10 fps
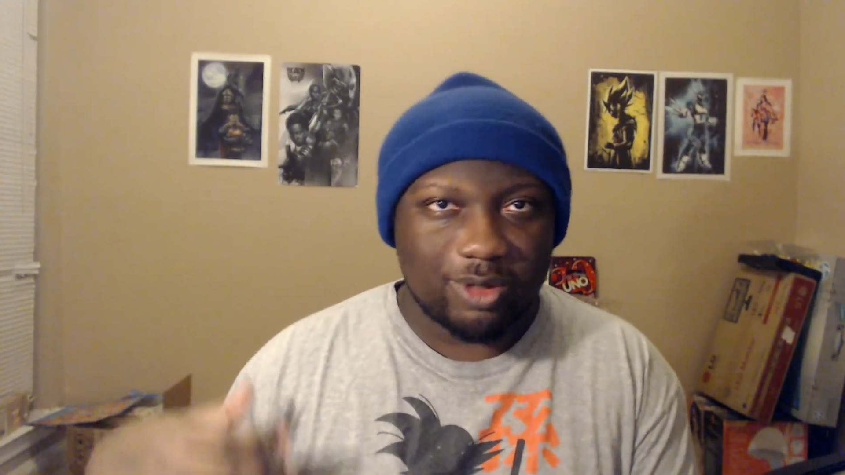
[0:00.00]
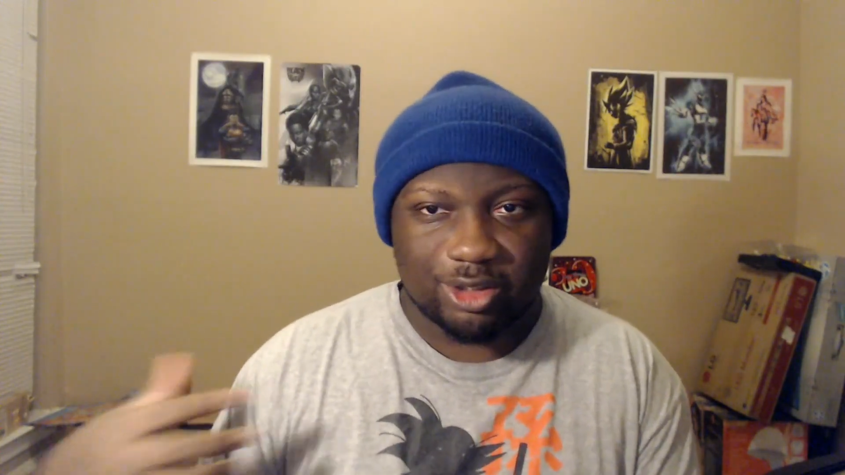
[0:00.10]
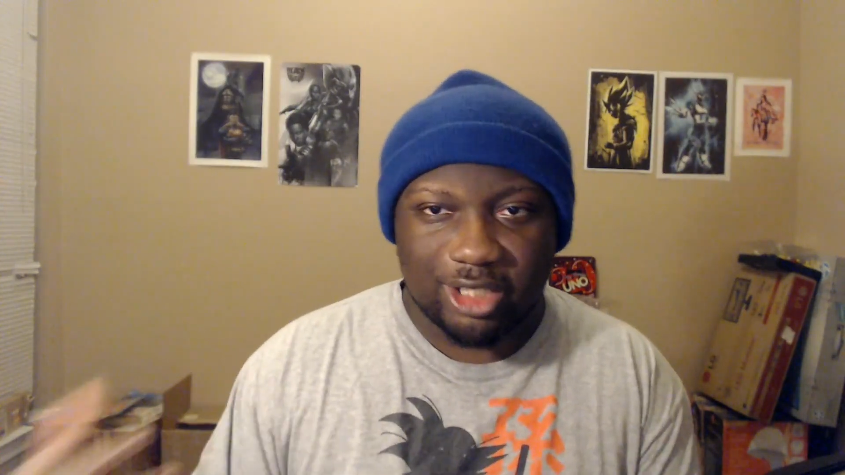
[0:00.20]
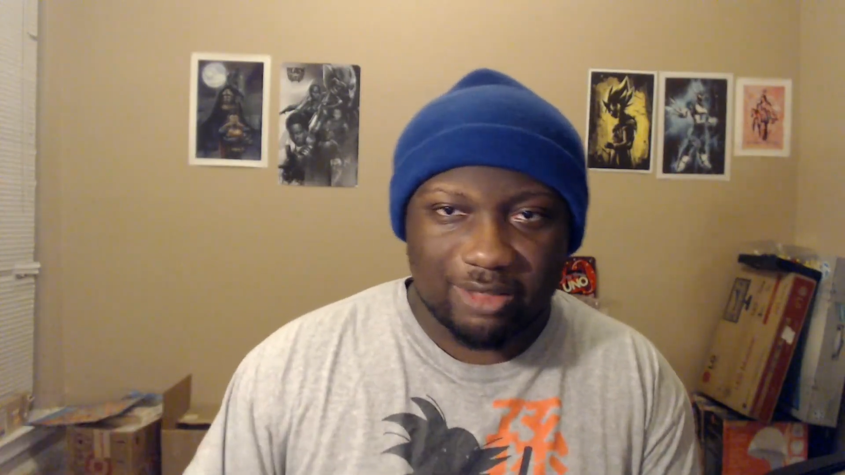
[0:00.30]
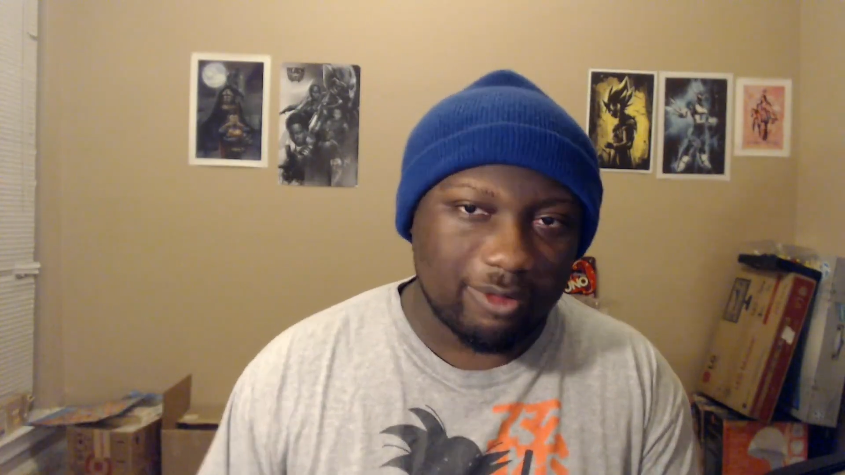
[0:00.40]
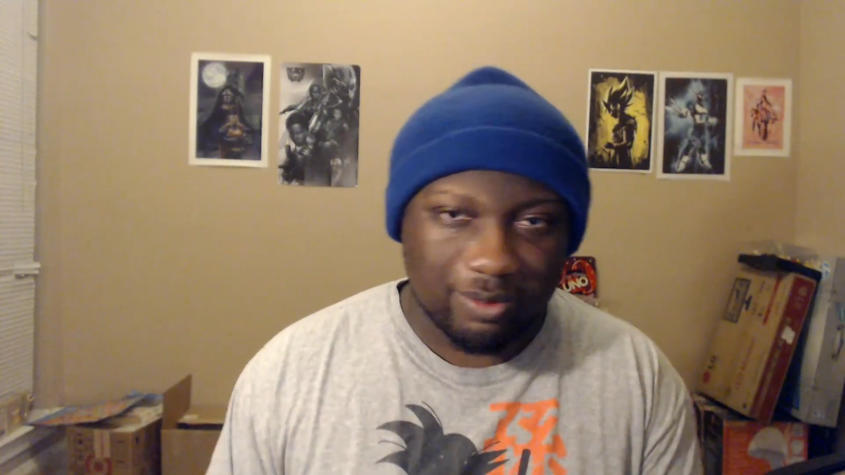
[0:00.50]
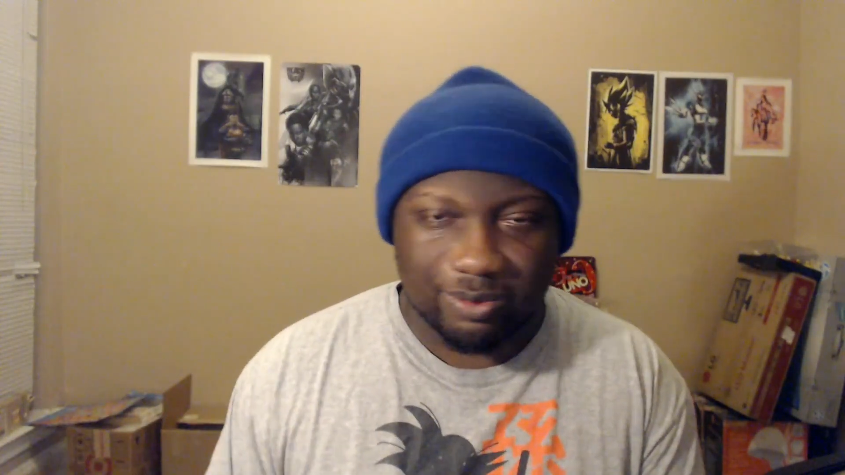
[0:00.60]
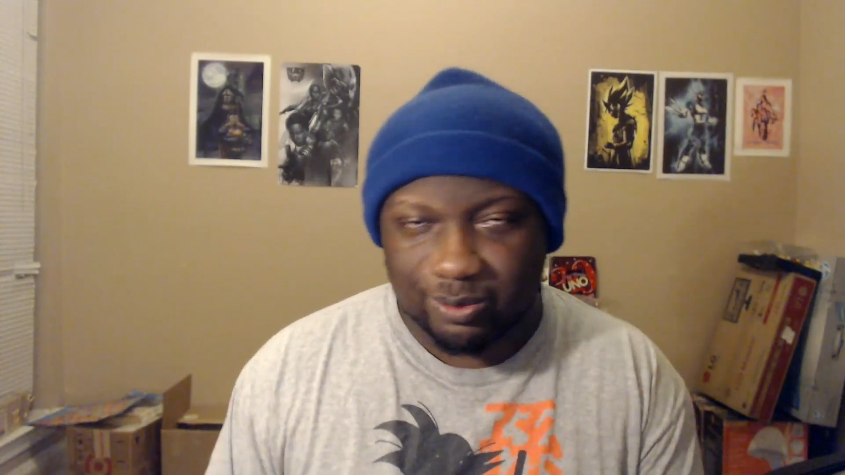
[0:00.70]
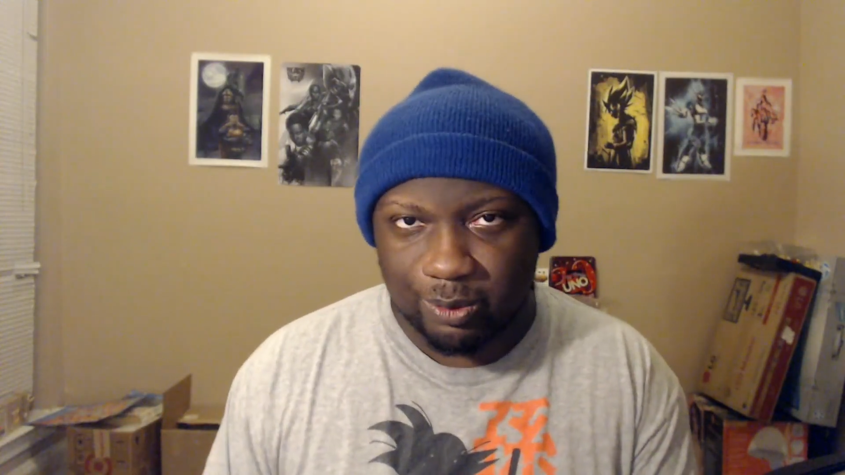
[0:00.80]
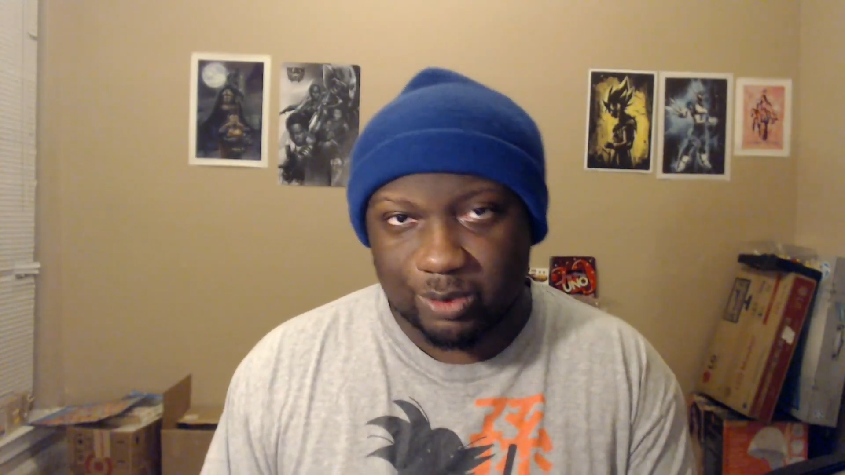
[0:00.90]
of what
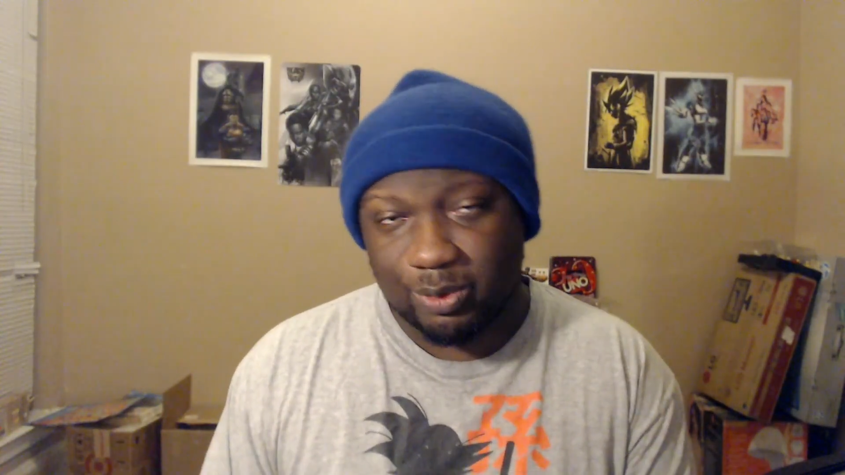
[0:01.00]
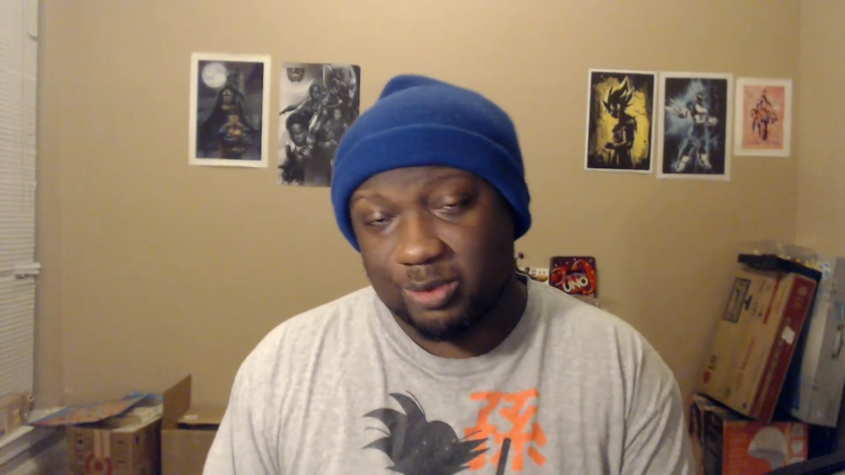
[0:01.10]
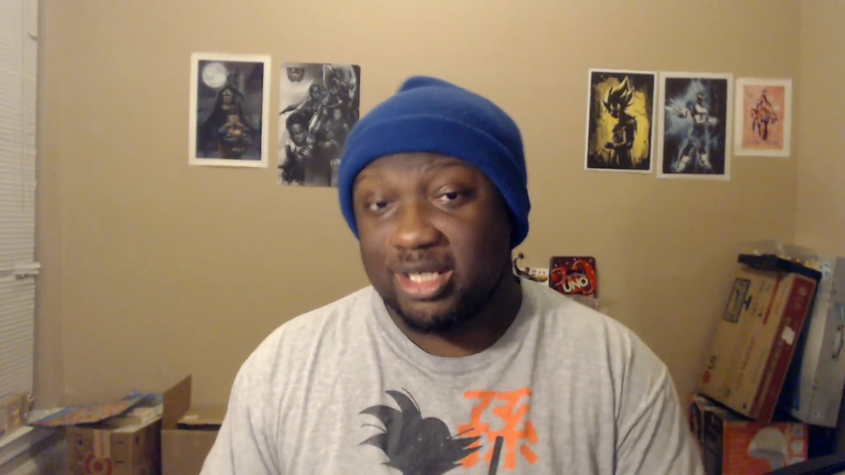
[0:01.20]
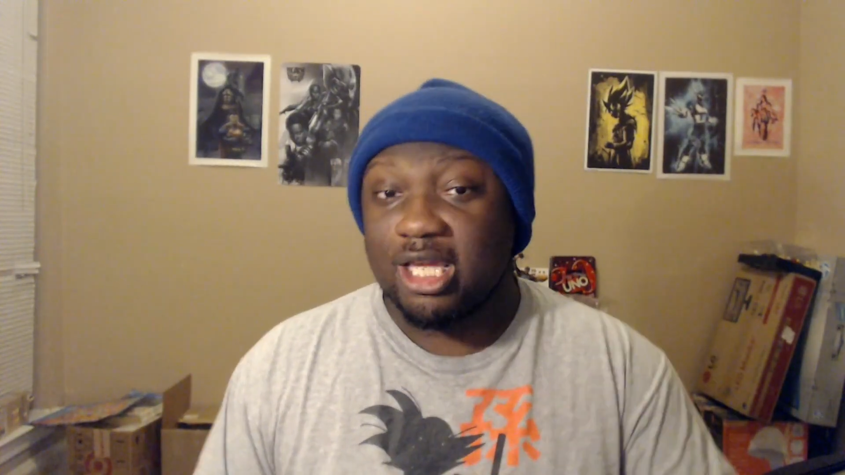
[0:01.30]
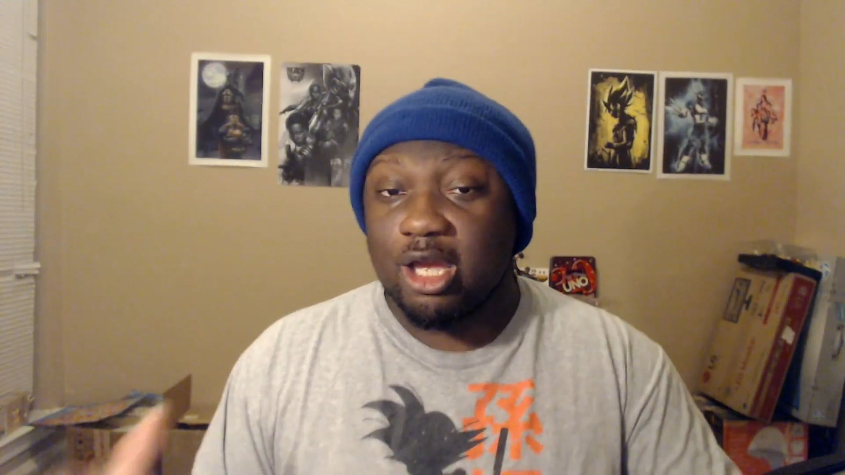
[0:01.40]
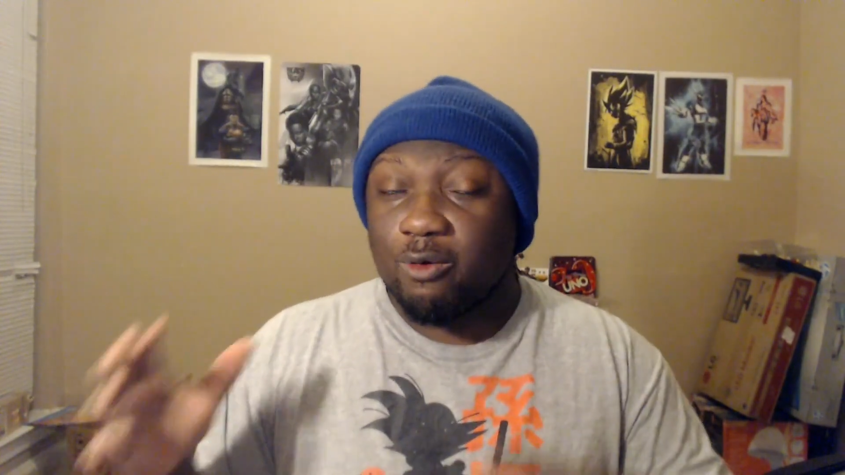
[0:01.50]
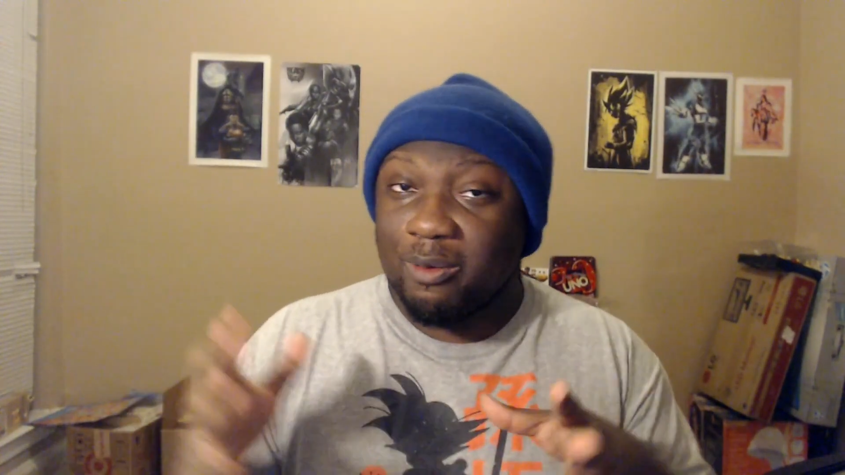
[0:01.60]
Transformers was supposed to be.